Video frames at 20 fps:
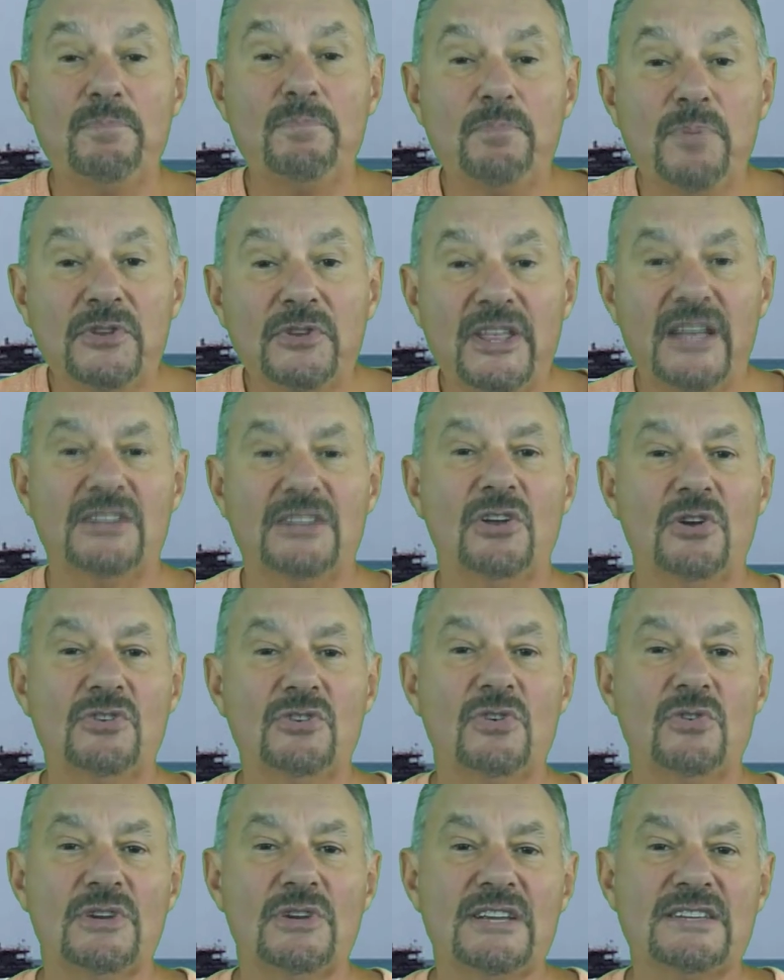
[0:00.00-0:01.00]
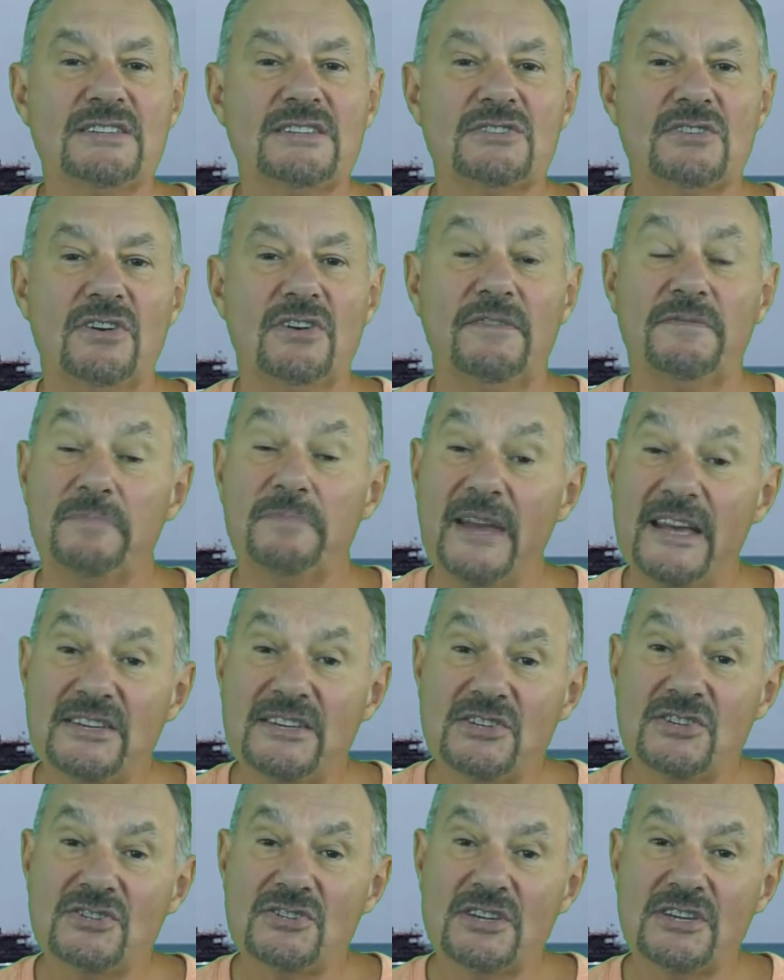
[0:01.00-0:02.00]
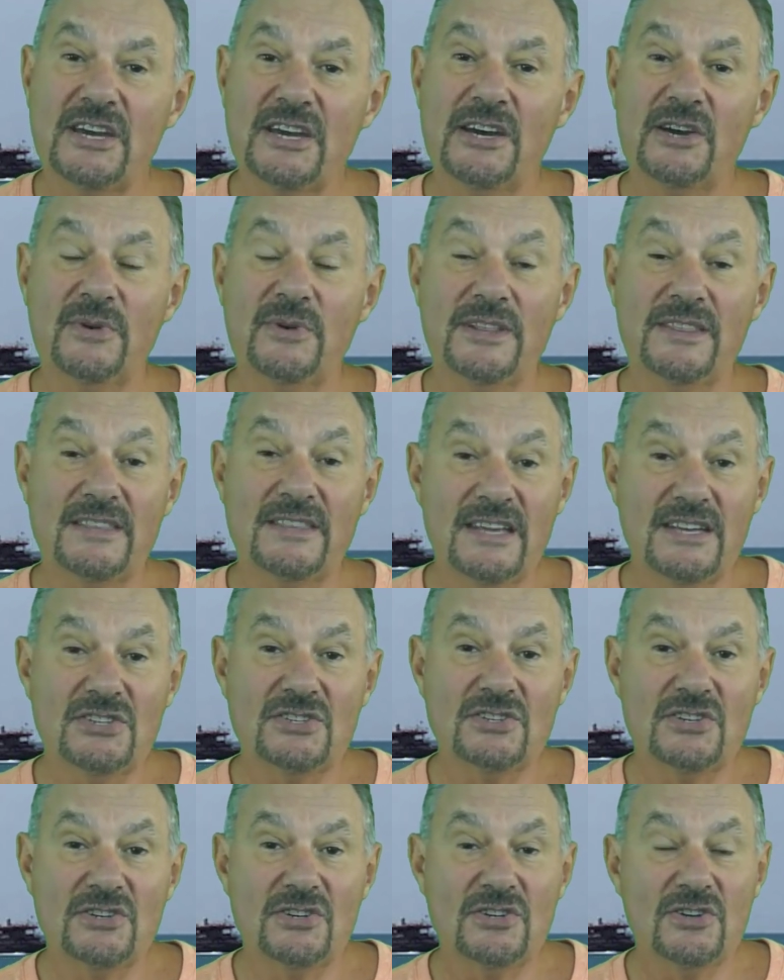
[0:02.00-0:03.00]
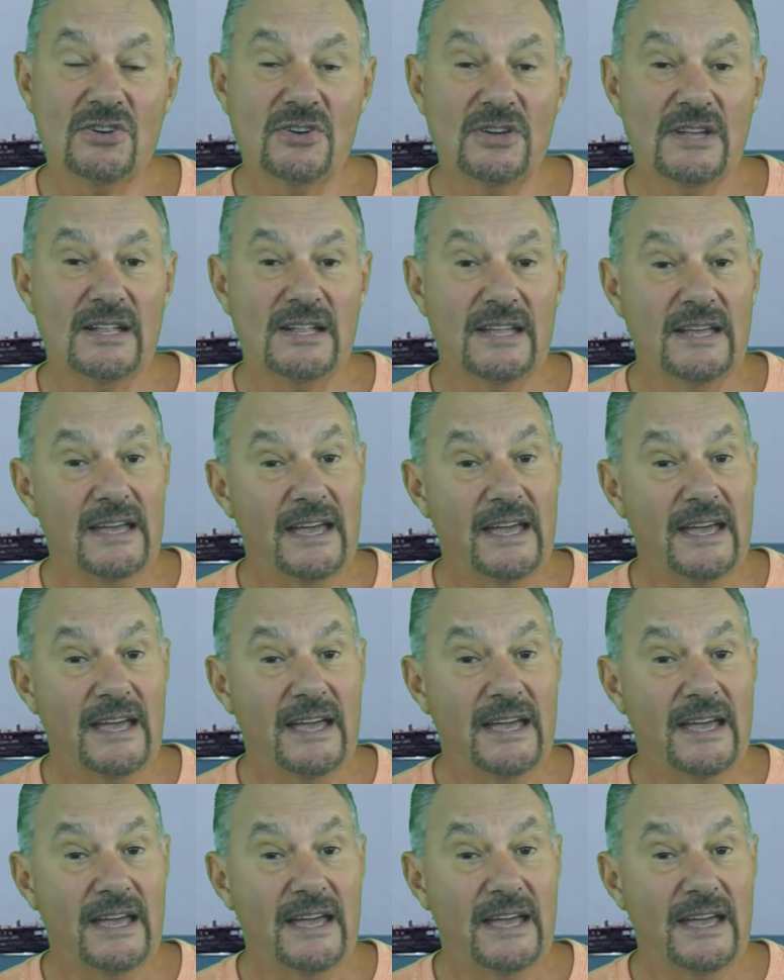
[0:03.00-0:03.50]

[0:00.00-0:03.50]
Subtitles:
Put that on your list of places to go and things to do.